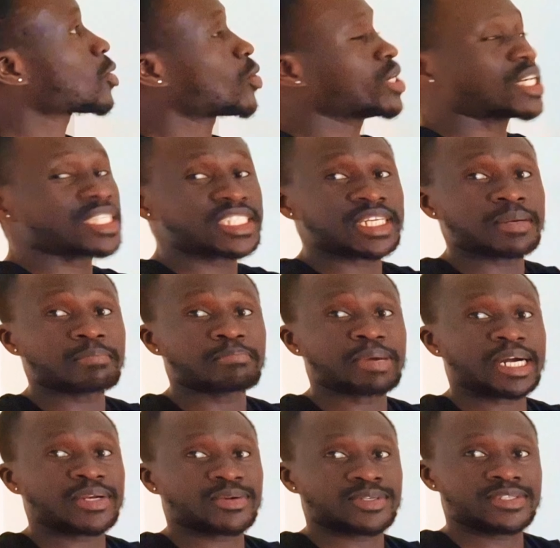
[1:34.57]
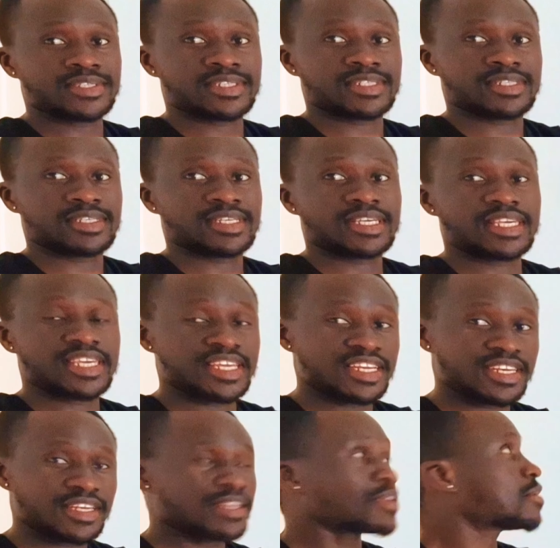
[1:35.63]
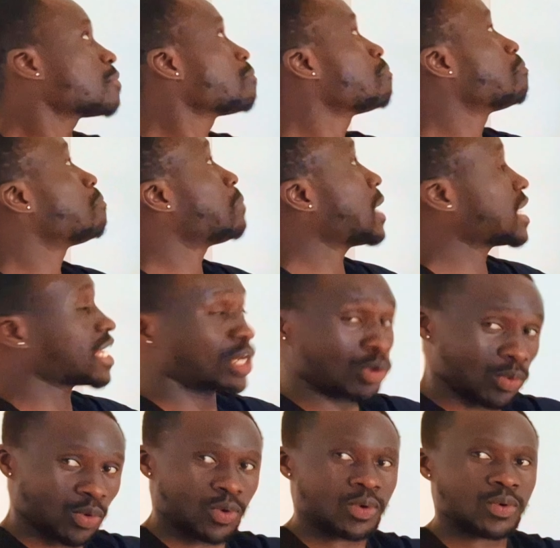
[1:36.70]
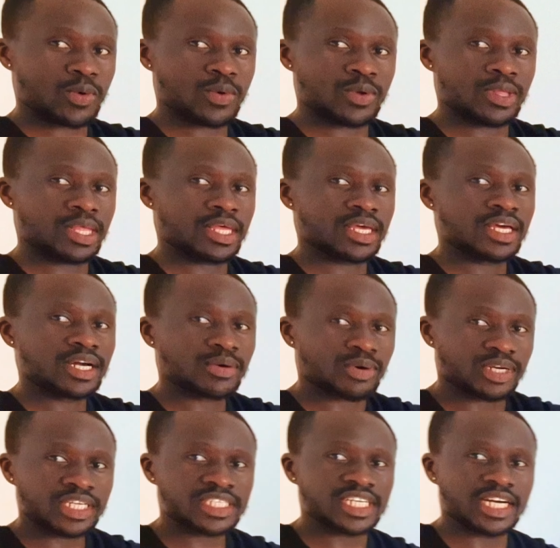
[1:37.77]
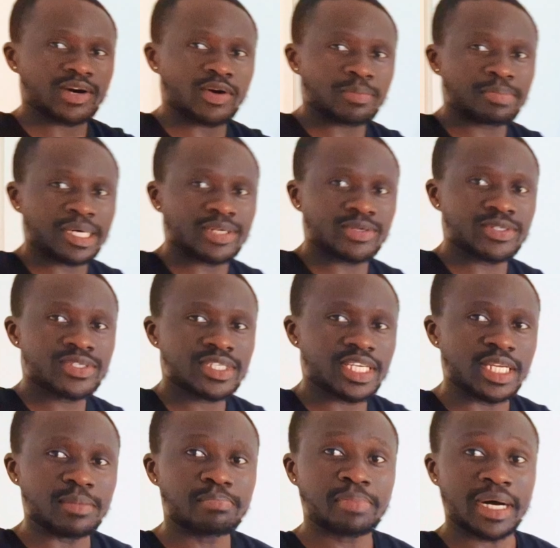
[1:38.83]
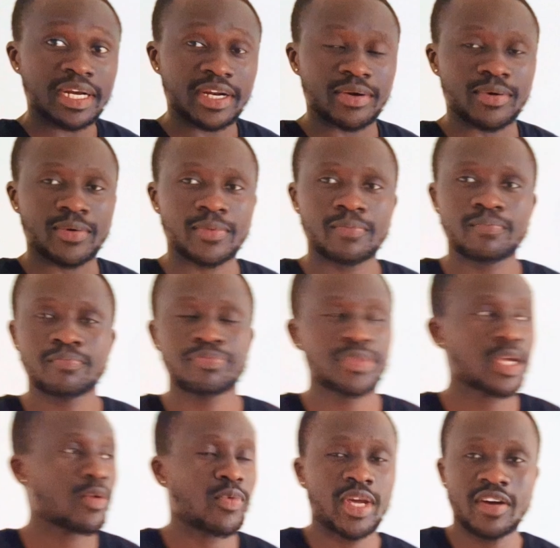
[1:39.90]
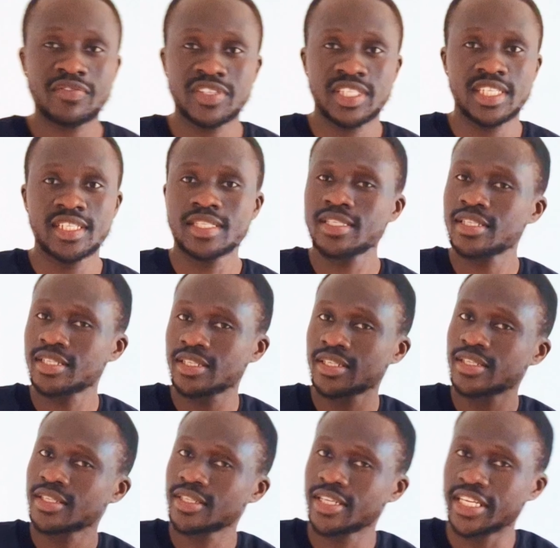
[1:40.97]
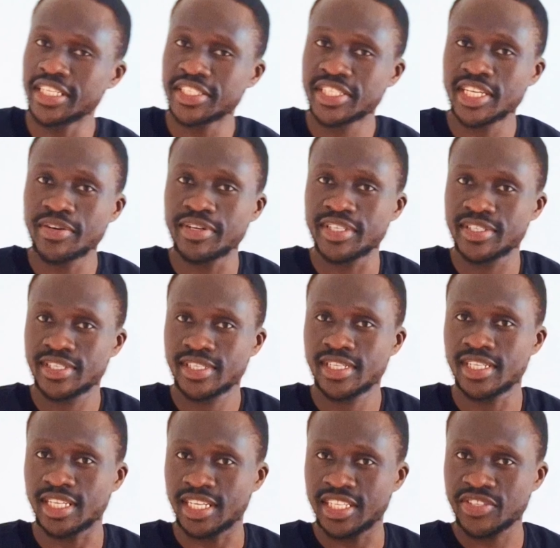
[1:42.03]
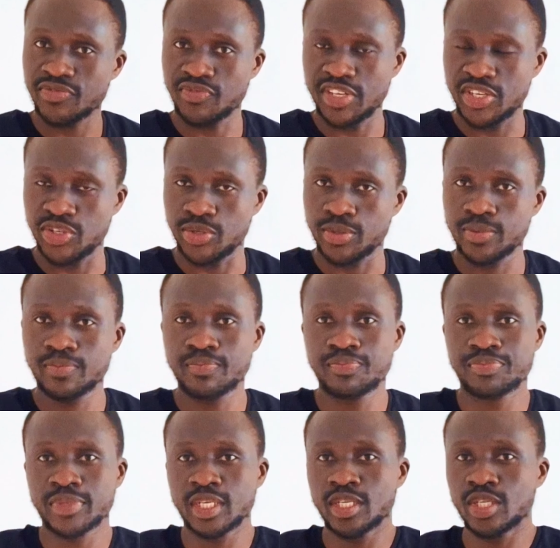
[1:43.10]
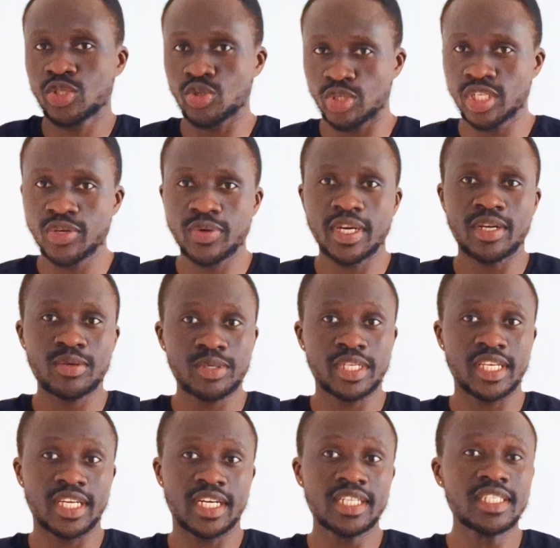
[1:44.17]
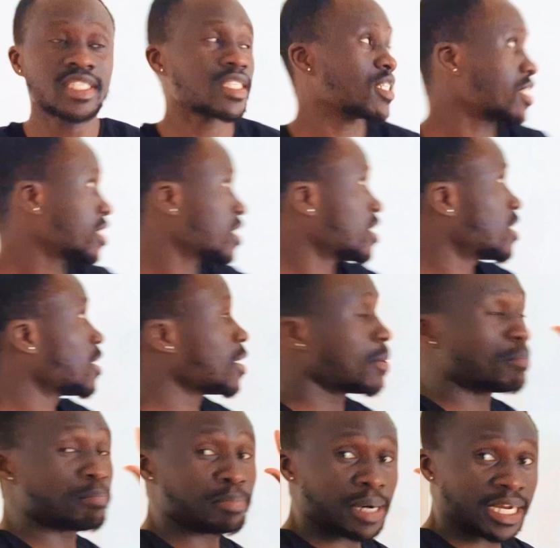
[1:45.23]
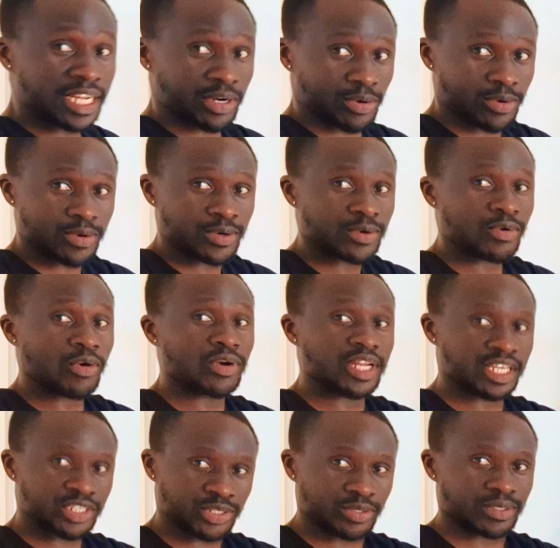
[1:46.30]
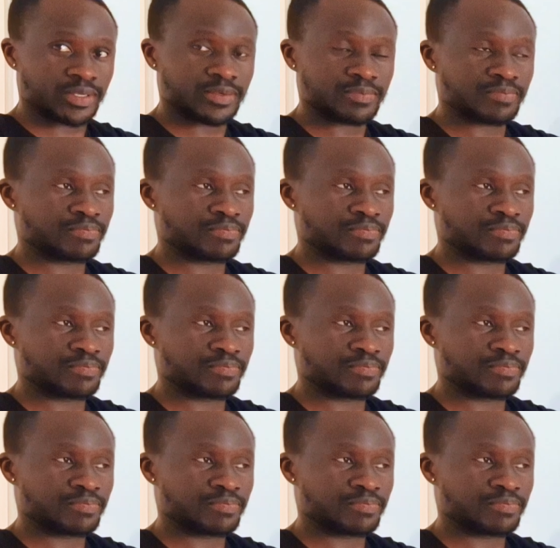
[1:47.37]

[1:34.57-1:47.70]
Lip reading: connecting panels in parallel. Connecting our panels in parallel. We have seen in series in the last video. Today we are looking at parallel connection.